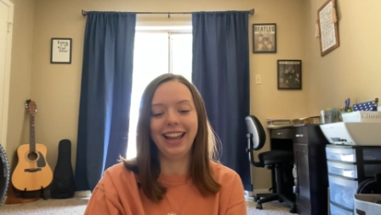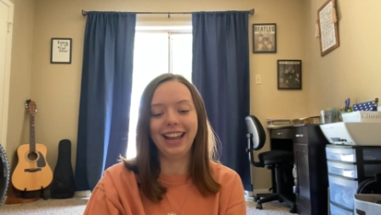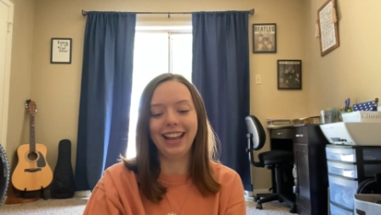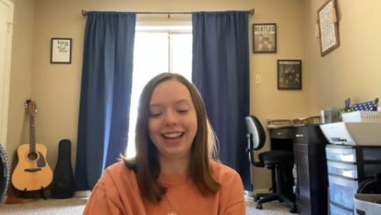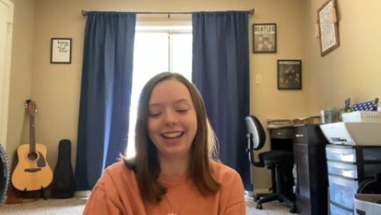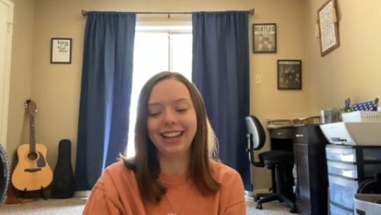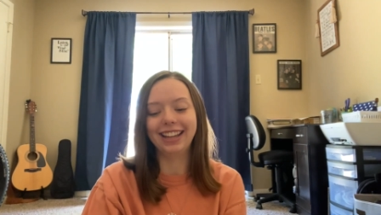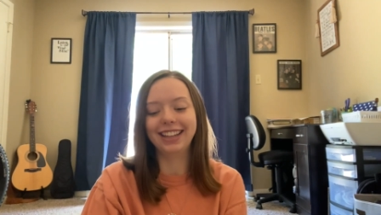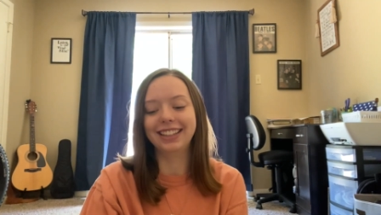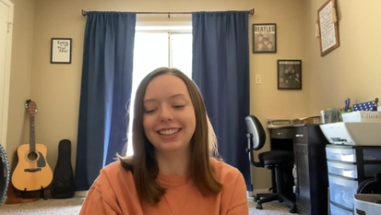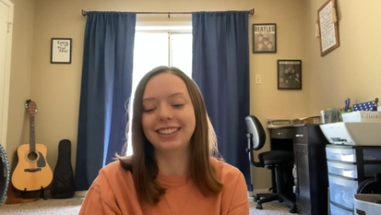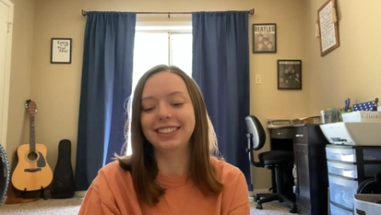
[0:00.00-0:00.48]

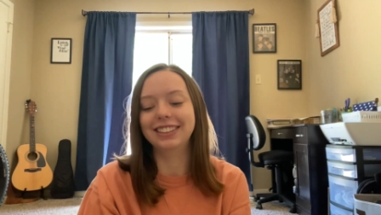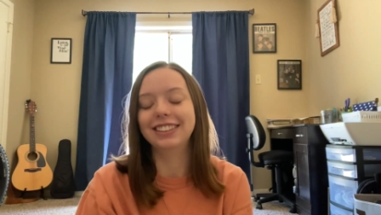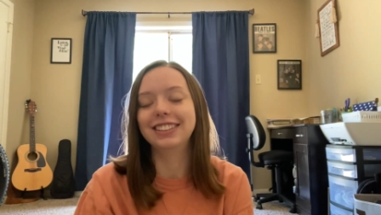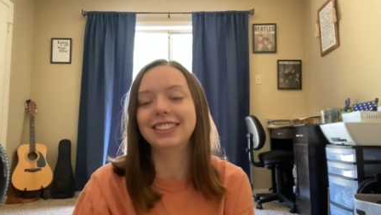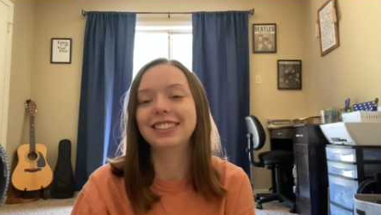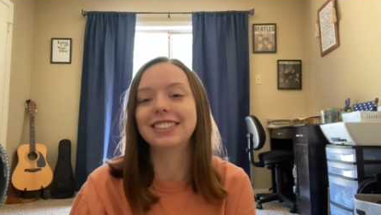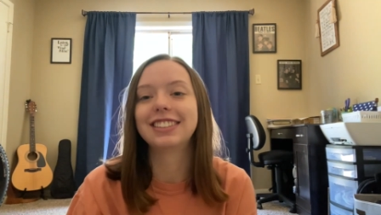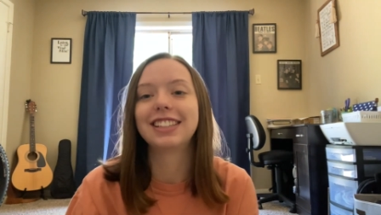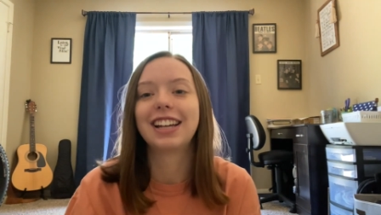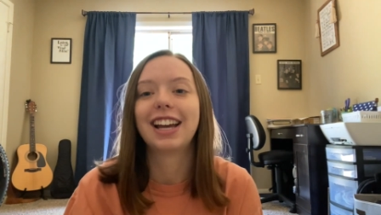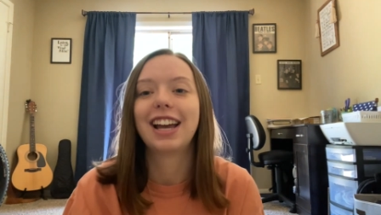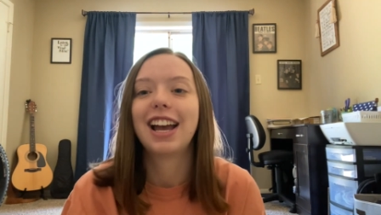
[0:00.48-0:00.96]

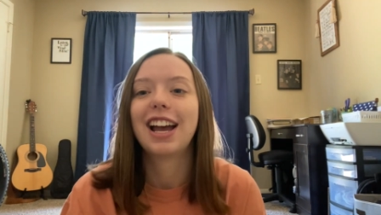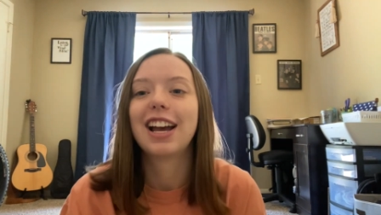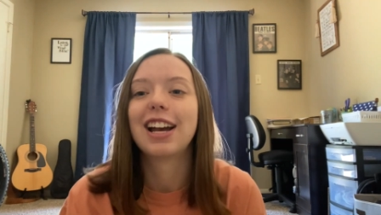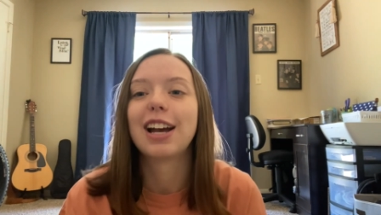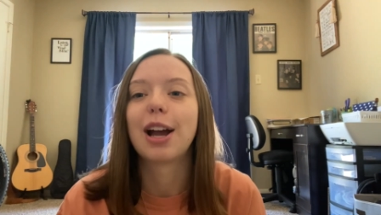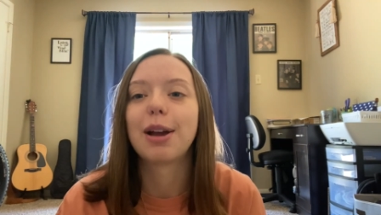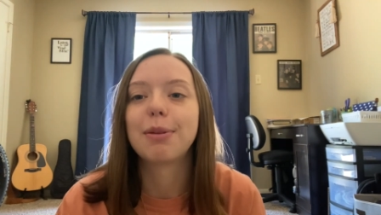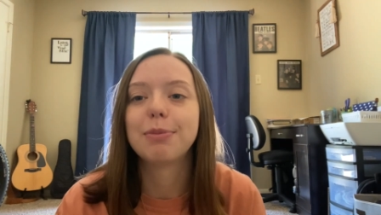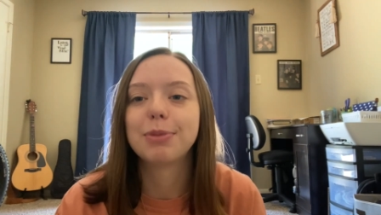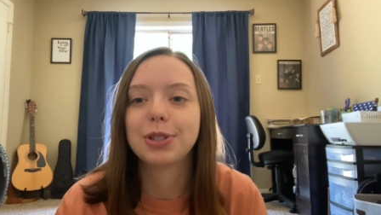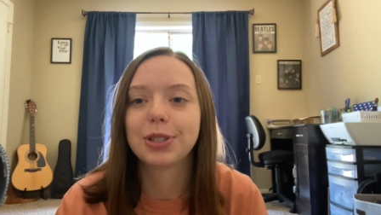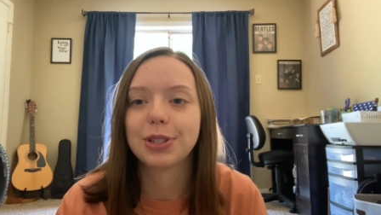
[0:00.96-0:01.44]
and
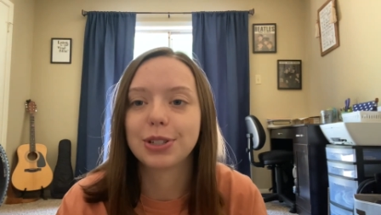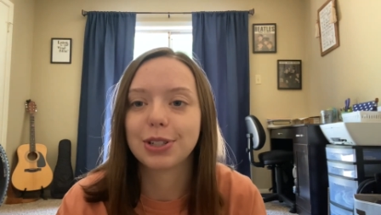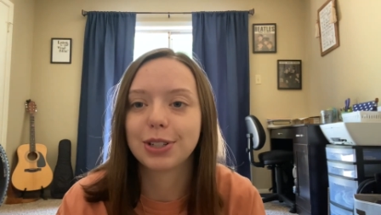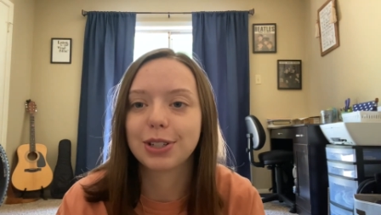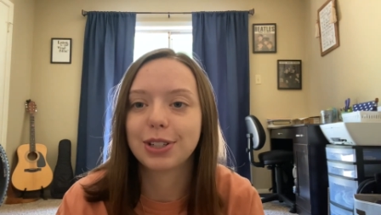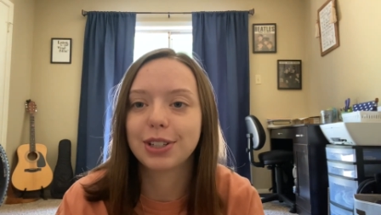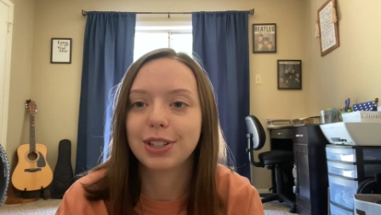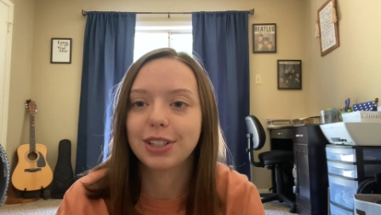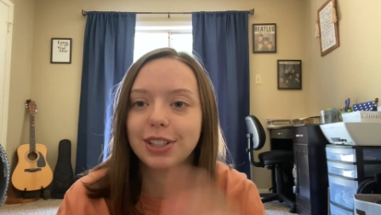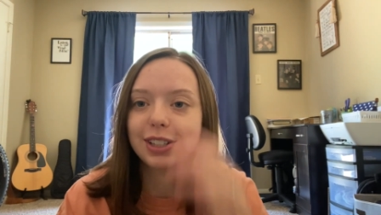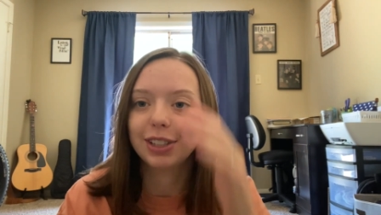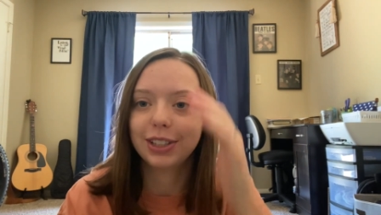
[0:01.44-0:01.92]
I'm
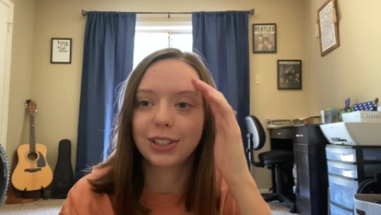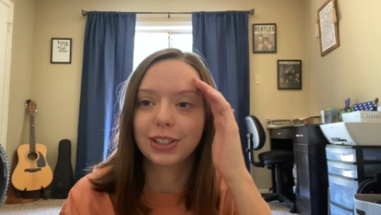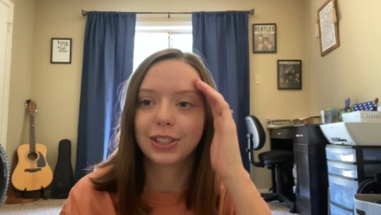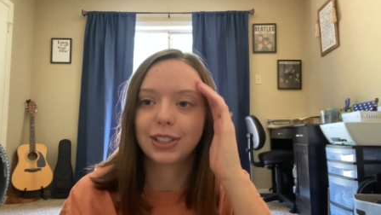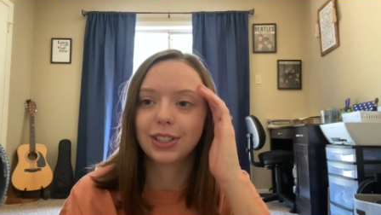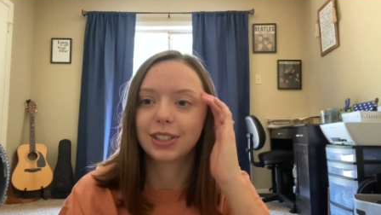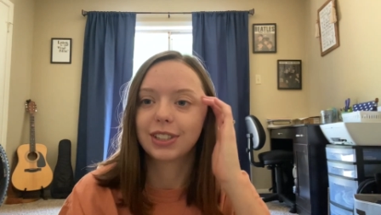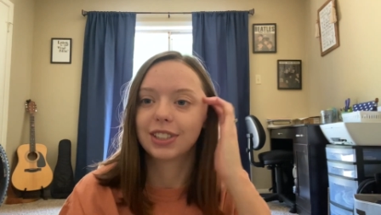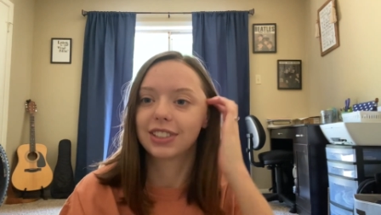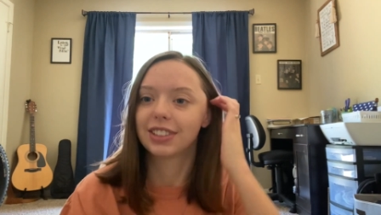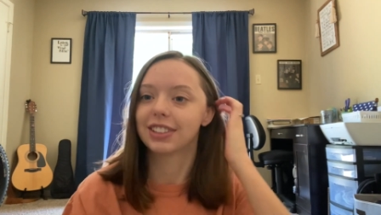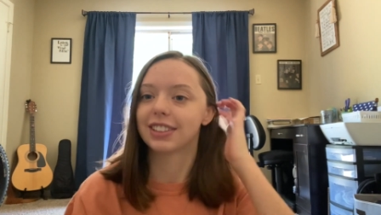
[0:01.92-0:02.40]
sure
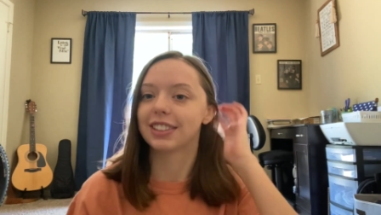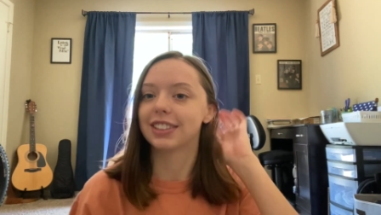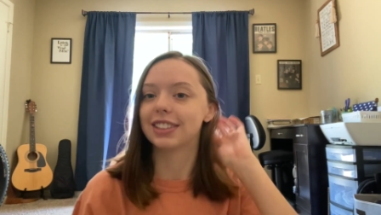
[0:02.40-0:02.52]
you're